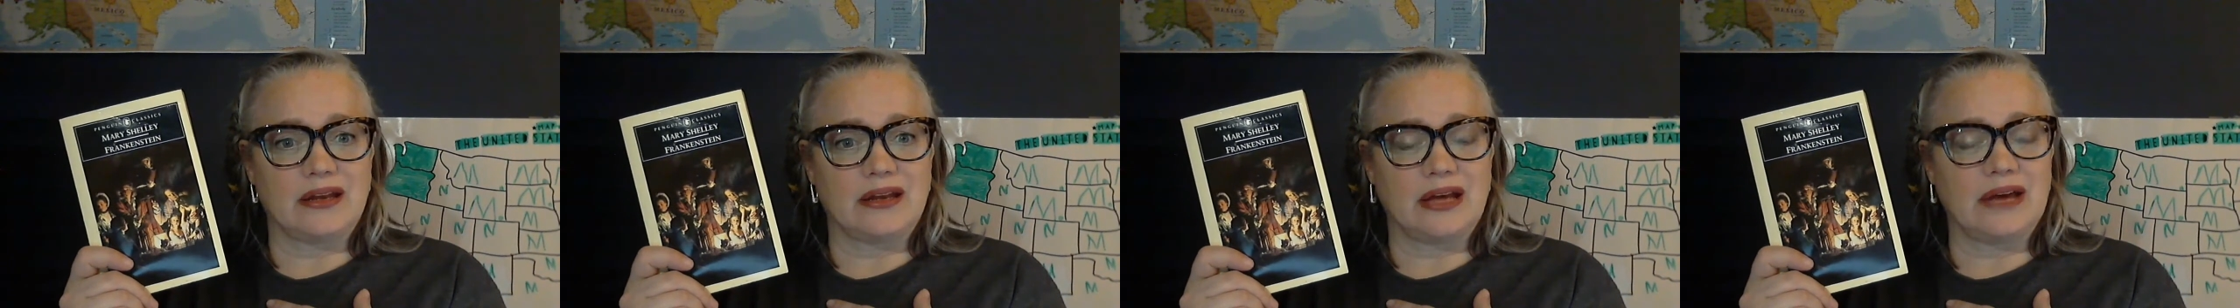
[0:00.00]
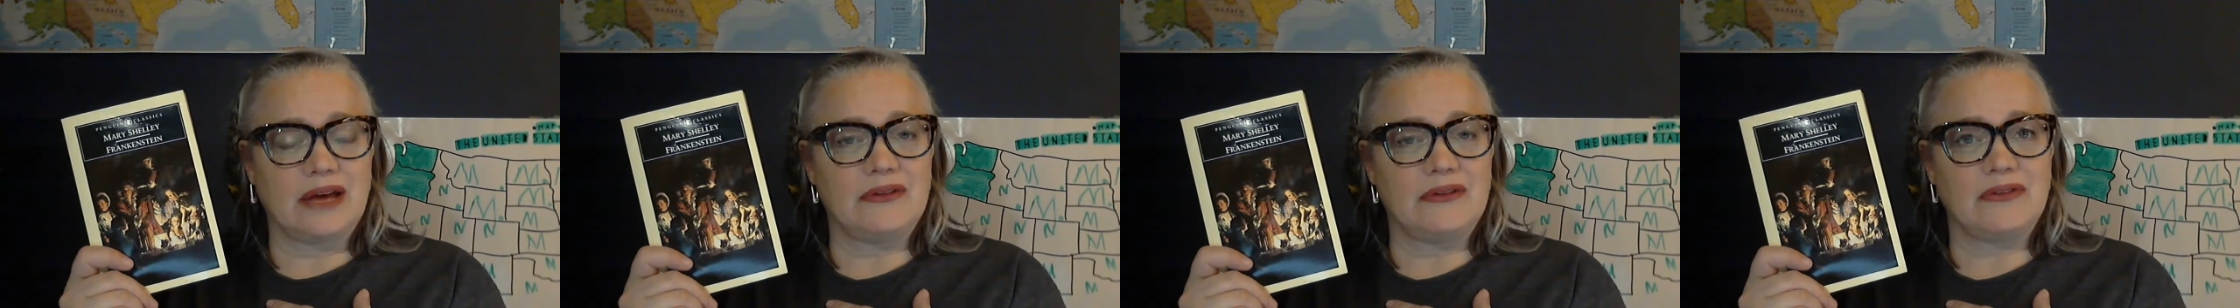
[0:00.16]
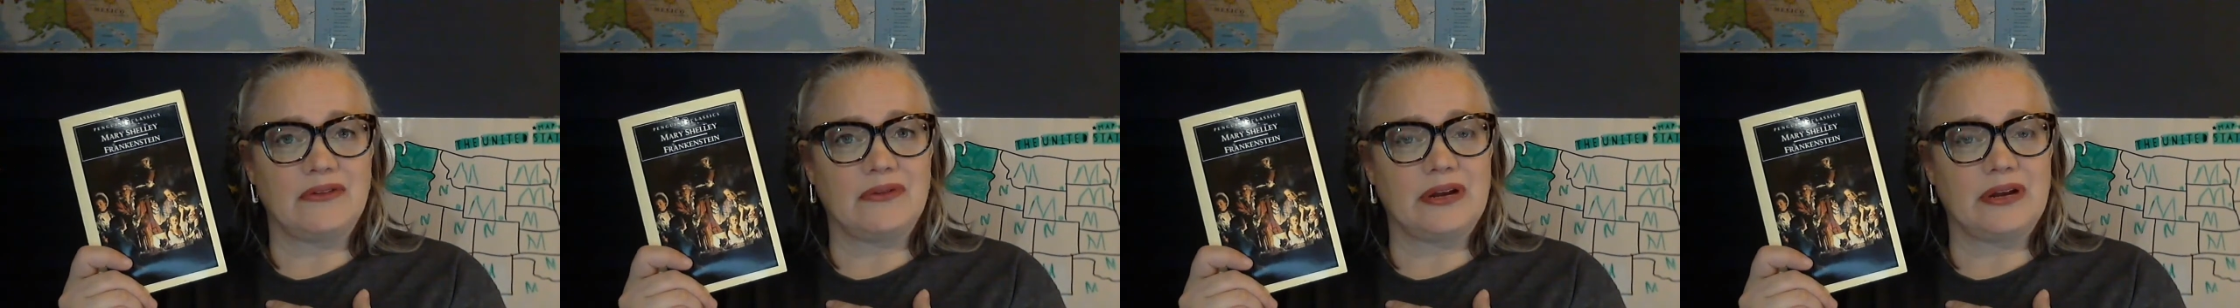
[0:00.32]

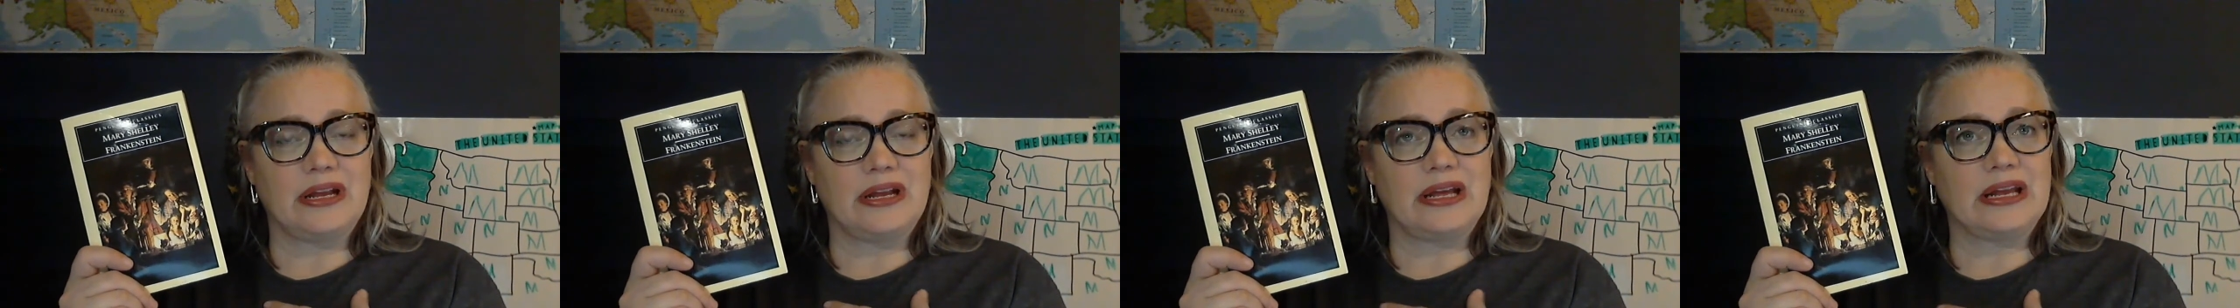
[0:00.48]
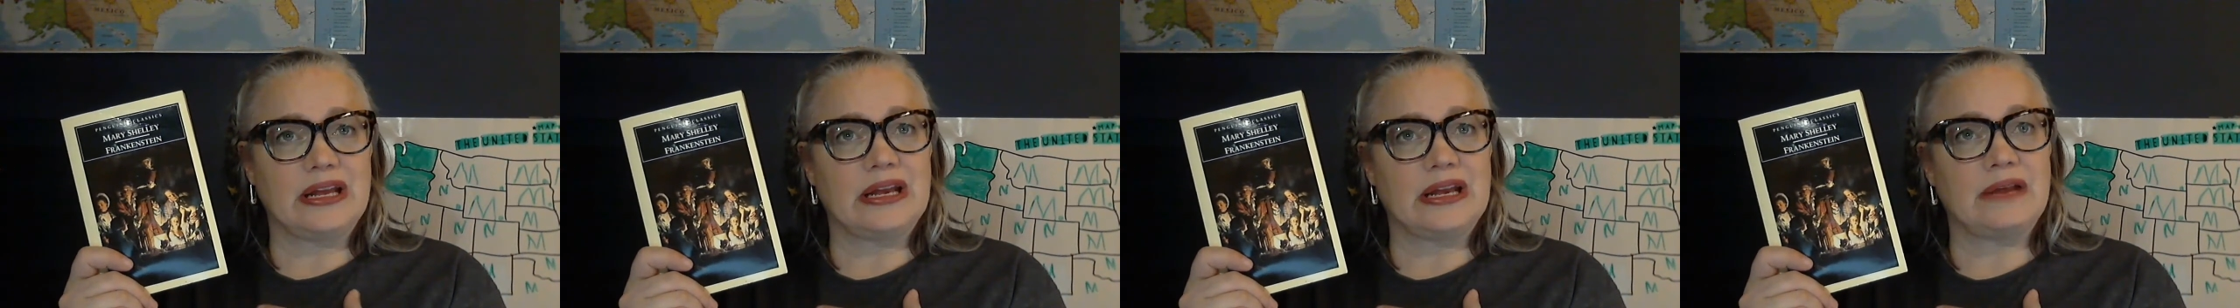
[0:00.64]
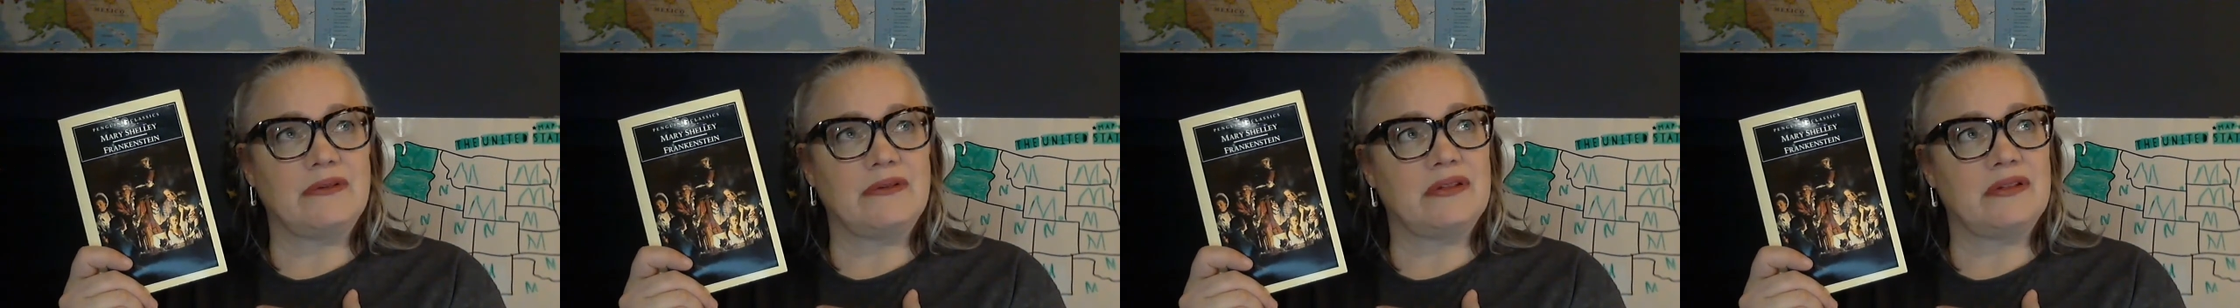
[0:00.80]
I was reading it
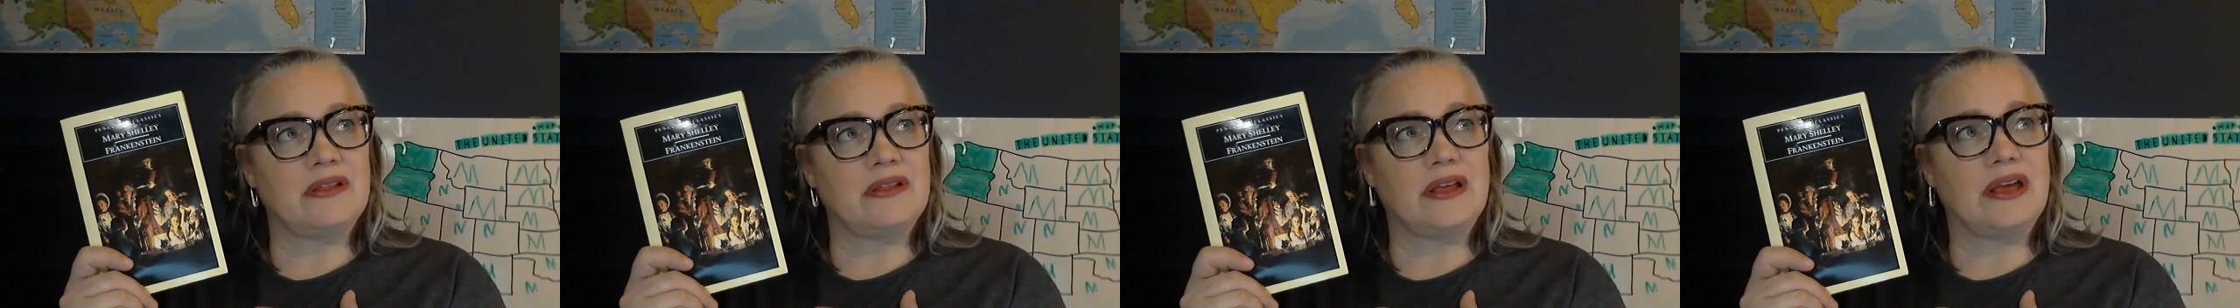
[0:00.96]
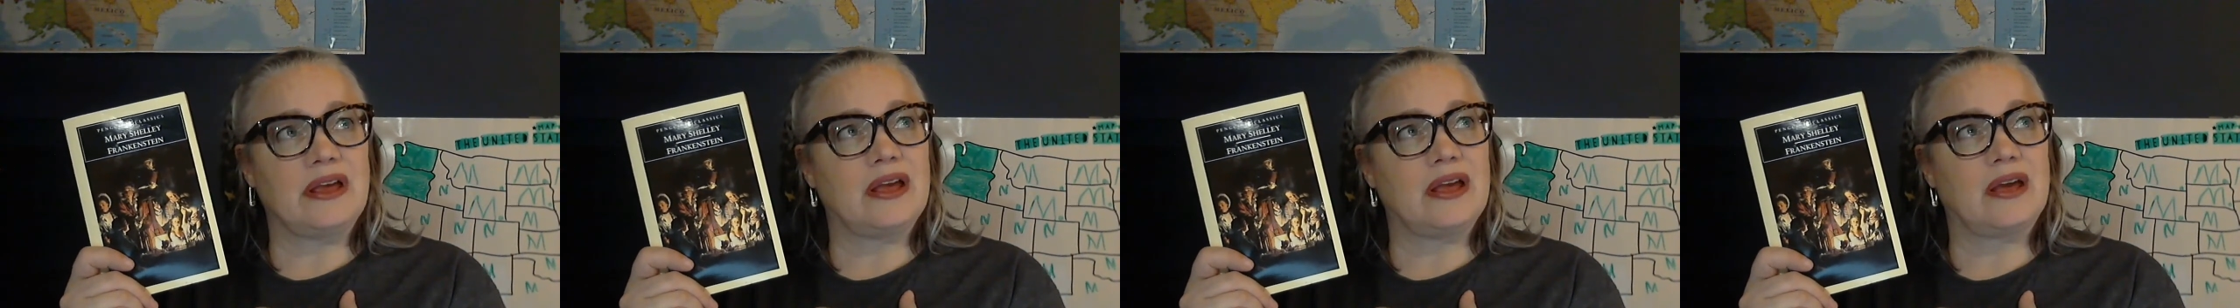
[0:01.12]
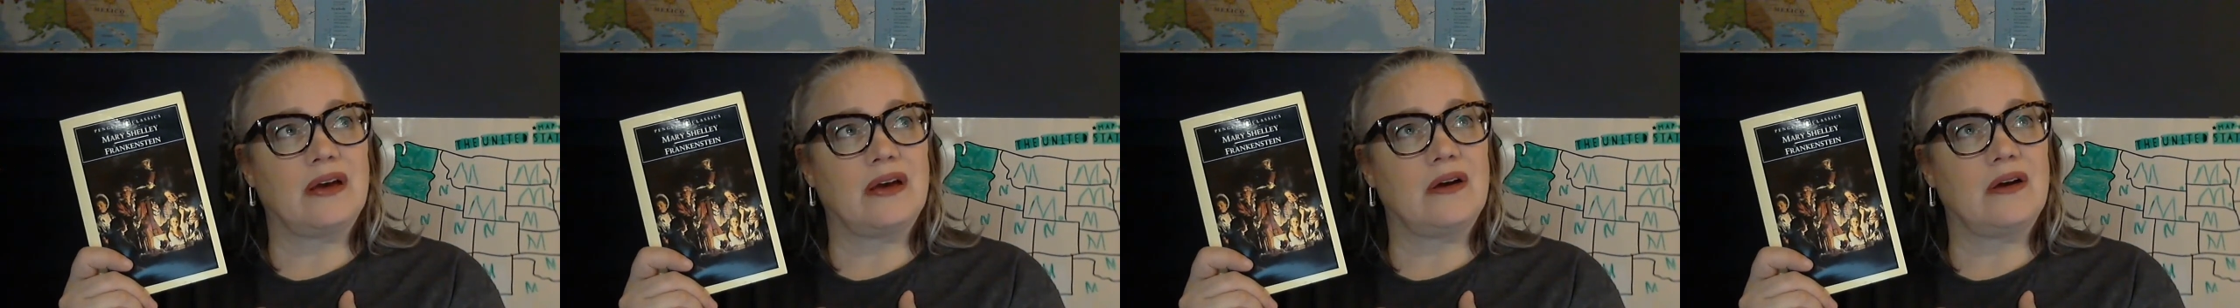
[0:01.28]
and I was like,